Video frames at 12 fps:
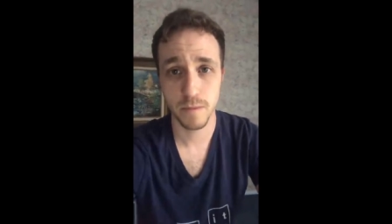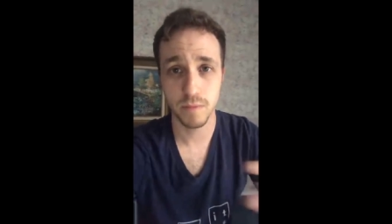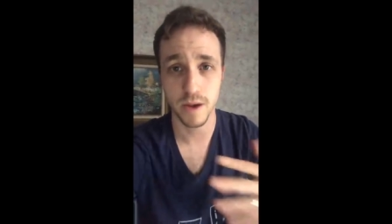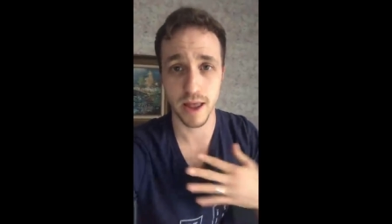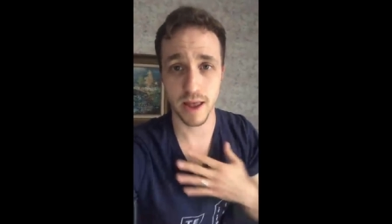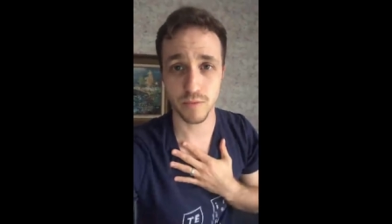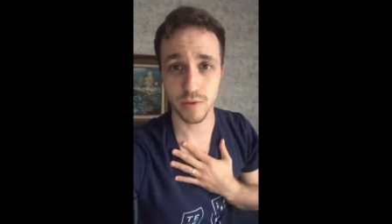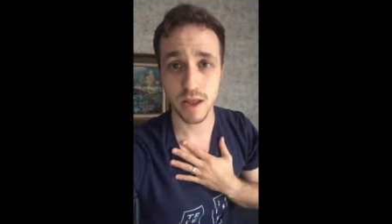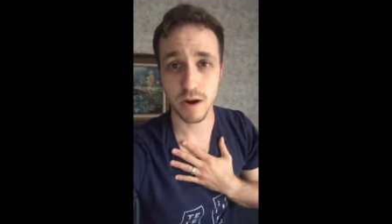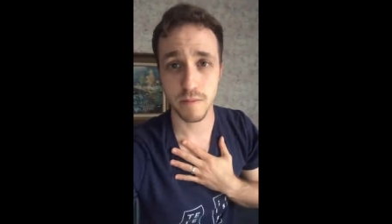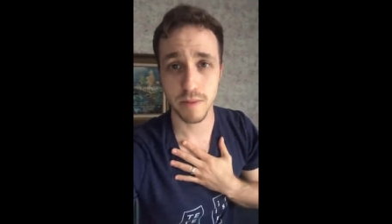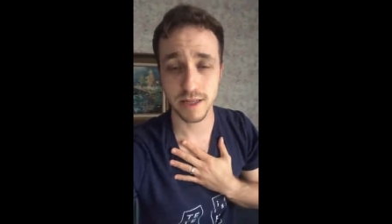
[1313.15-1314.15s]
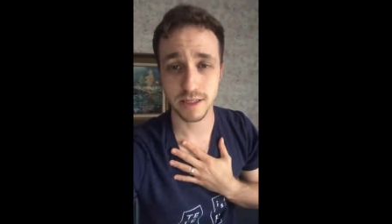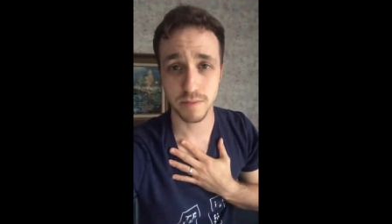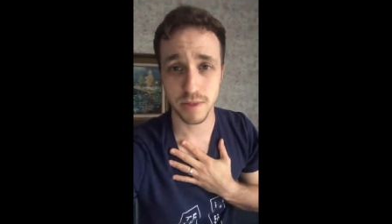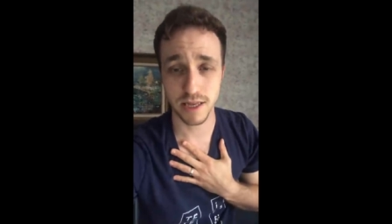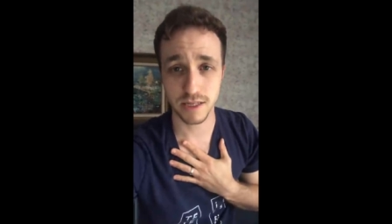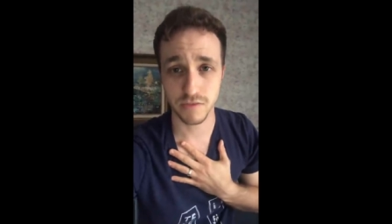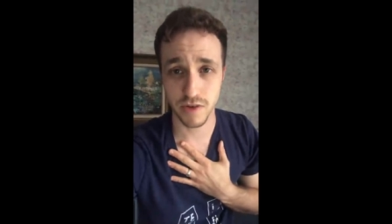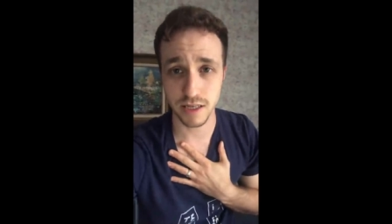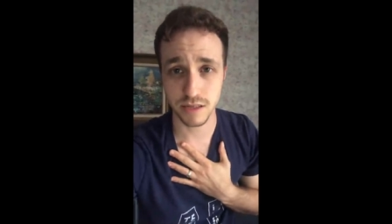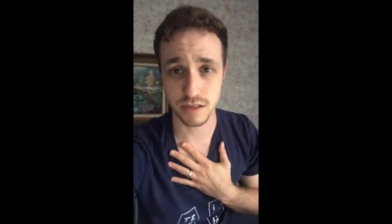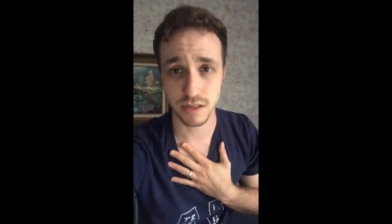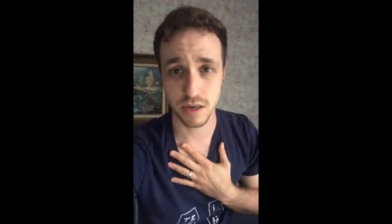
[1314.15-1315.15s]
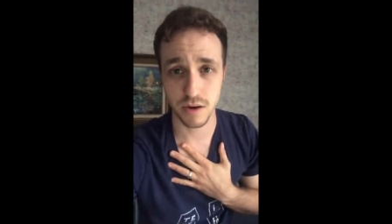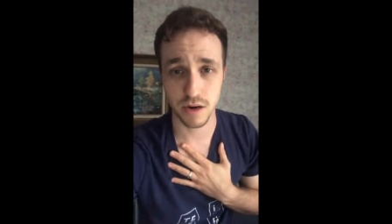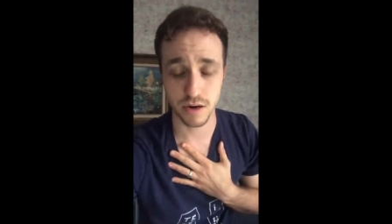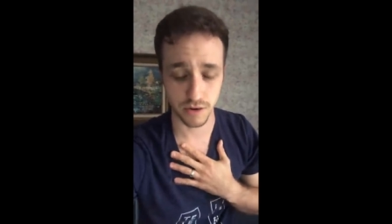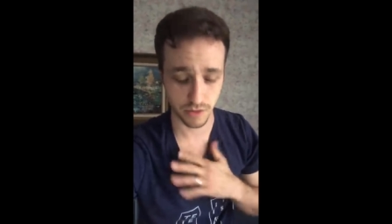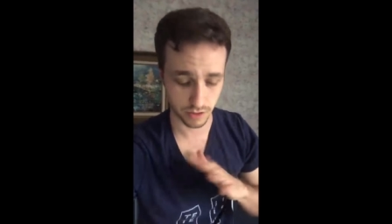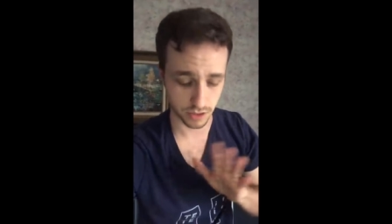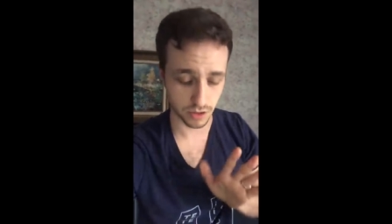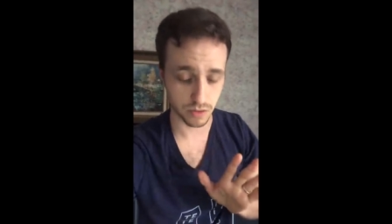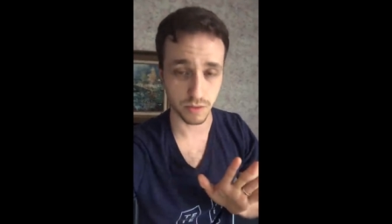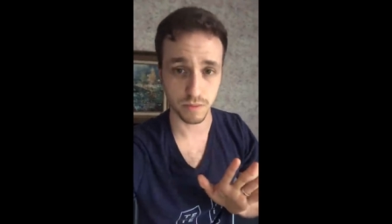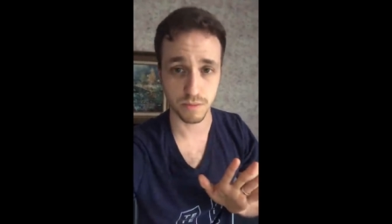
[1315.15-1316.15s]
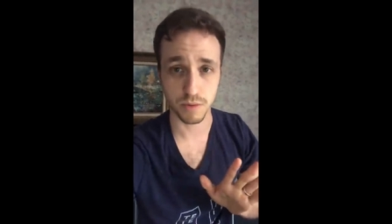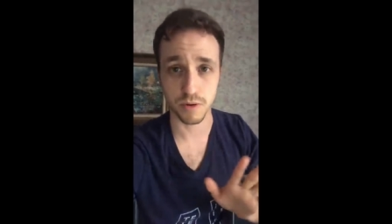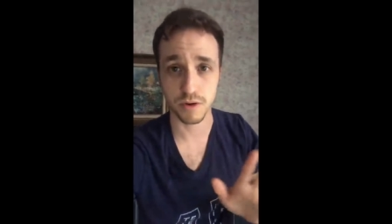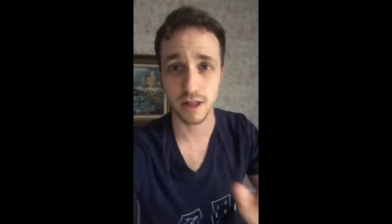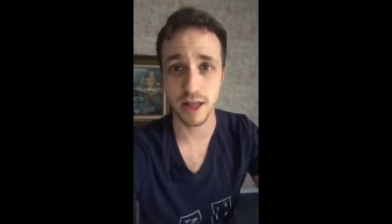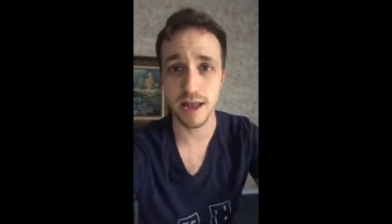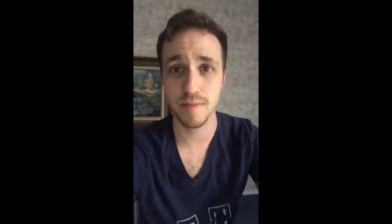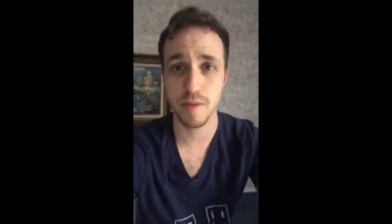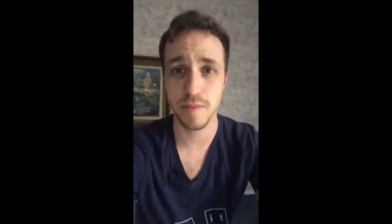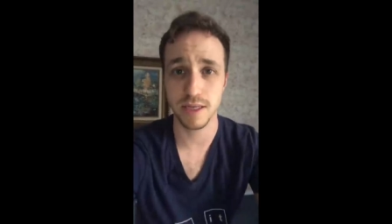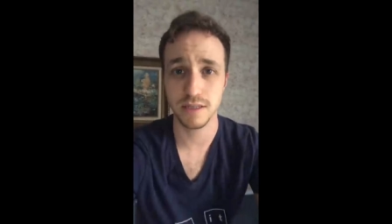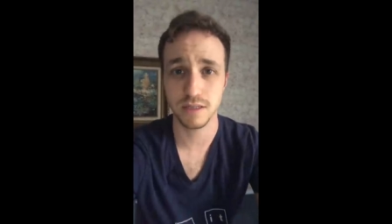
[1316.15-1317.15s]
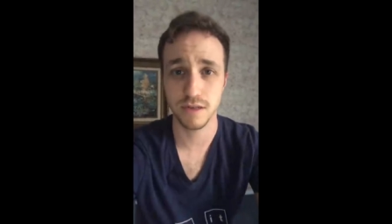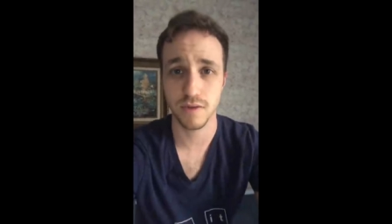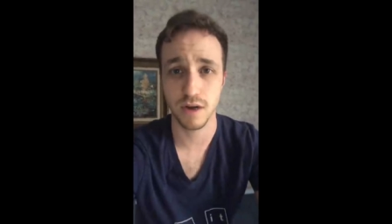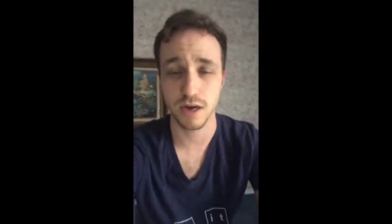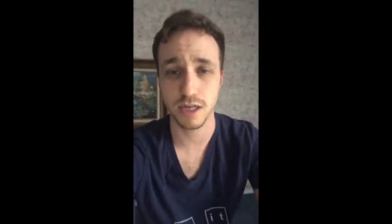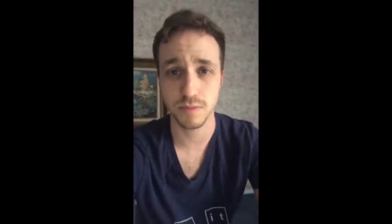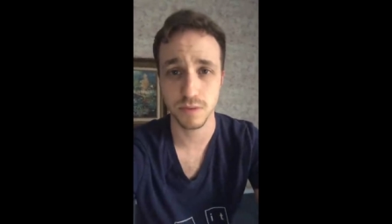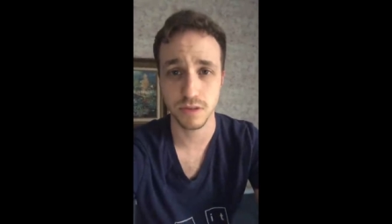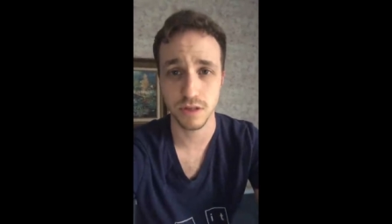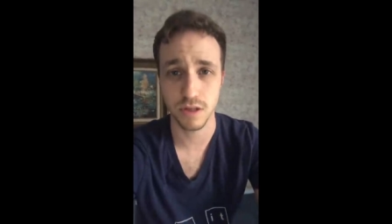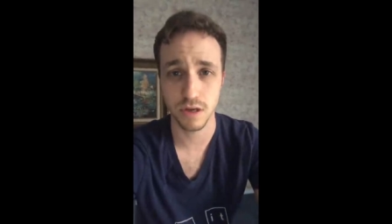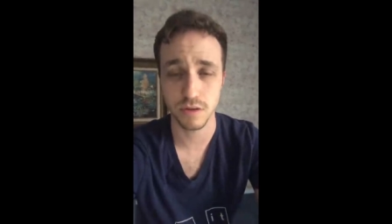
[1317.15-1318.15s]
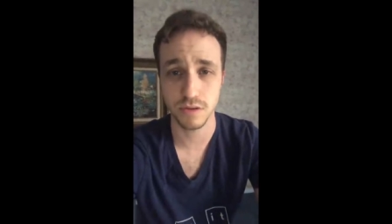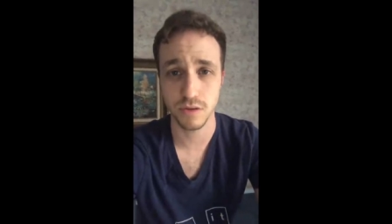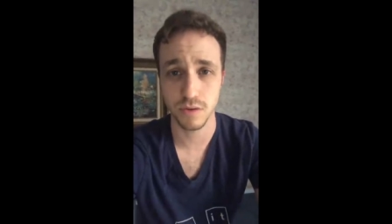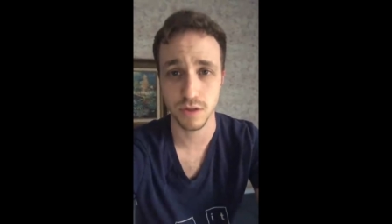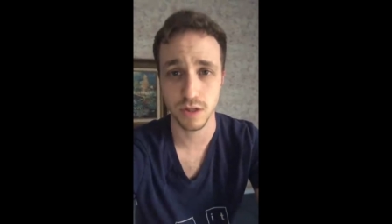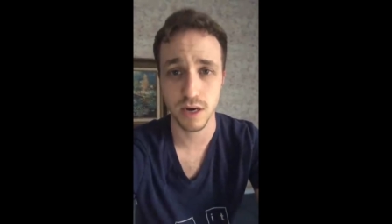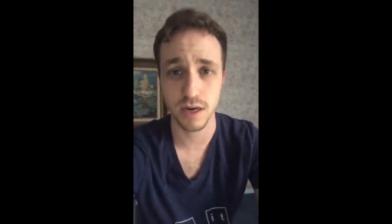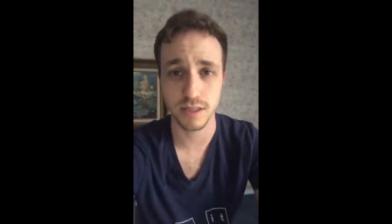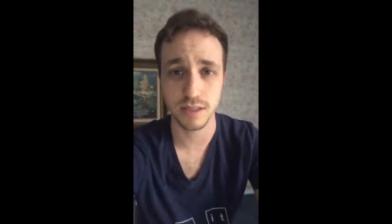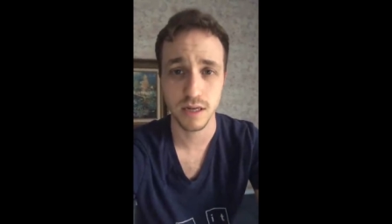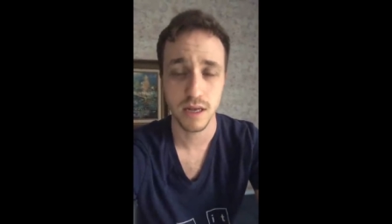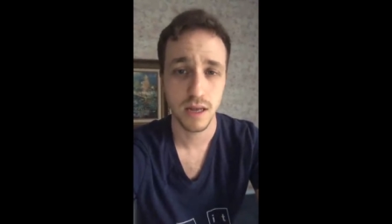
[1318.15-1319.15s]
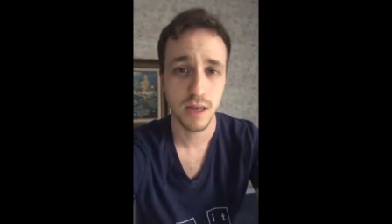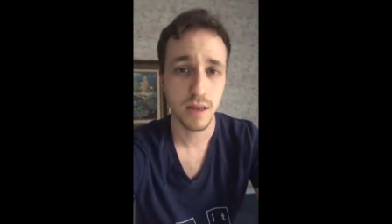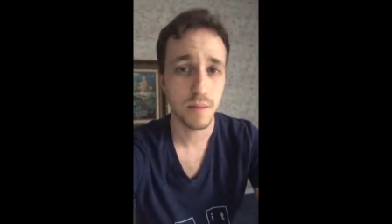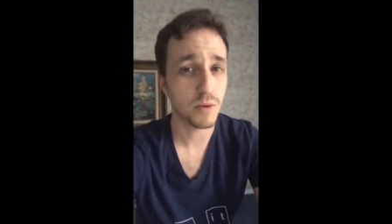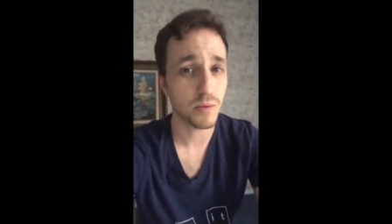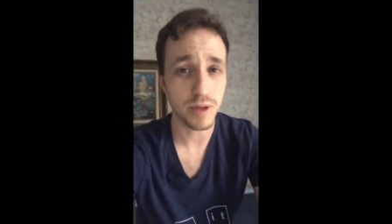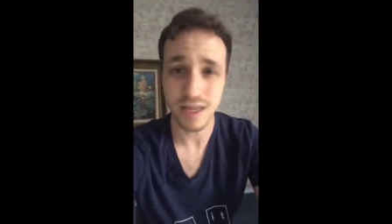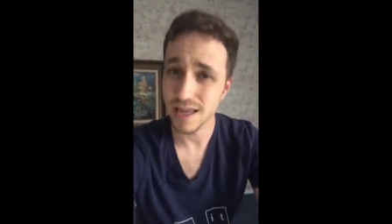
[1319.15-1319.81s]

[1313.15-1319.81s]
But and we are meant to be his vessels here on earth to proclaim the message of the gospel to those who are lost. But we